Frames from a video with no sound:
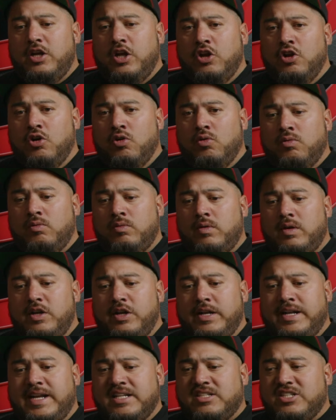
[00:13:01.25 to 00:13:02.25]
you know,
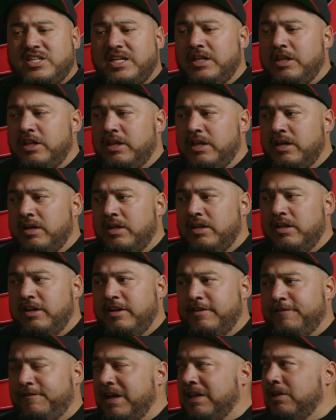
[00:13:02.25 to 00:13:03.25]
ditching the
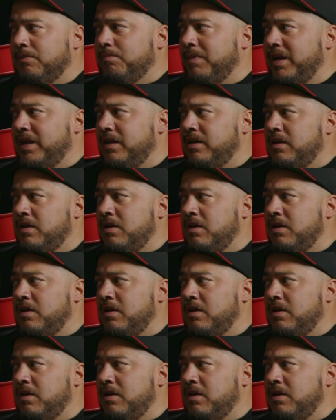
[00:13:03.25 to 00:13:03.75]
development.